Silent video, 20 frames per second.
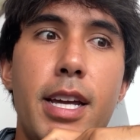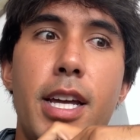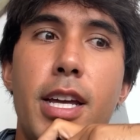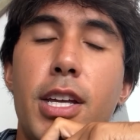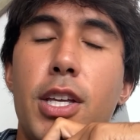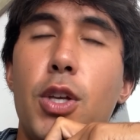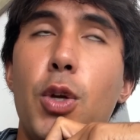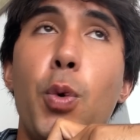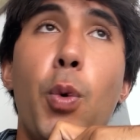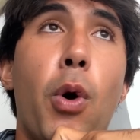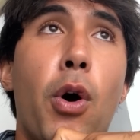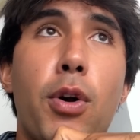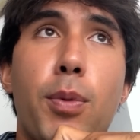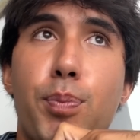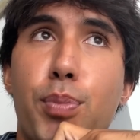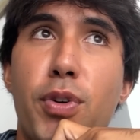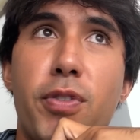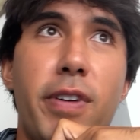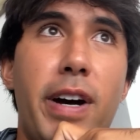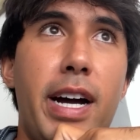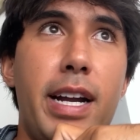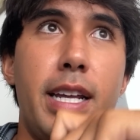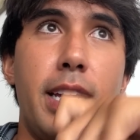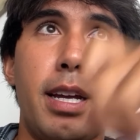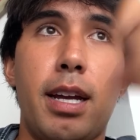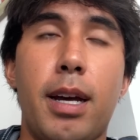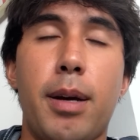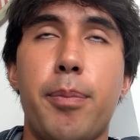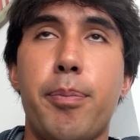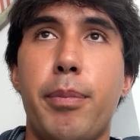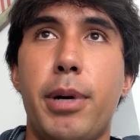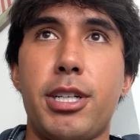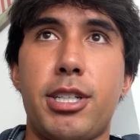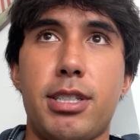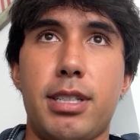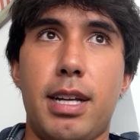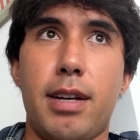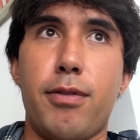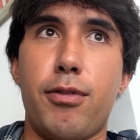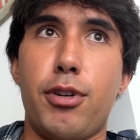you aren't providing much
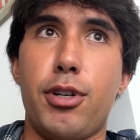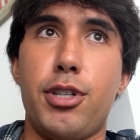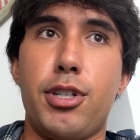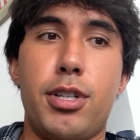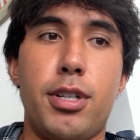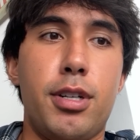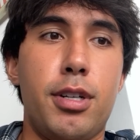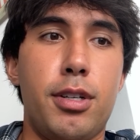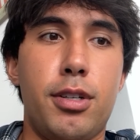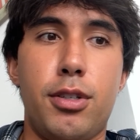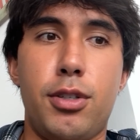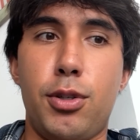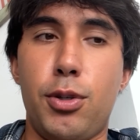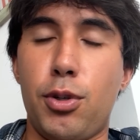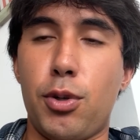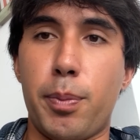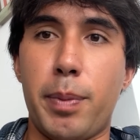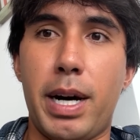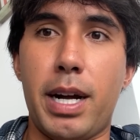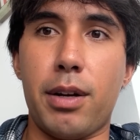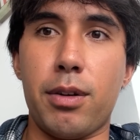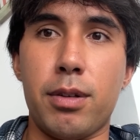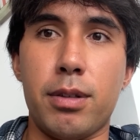leverage to your model.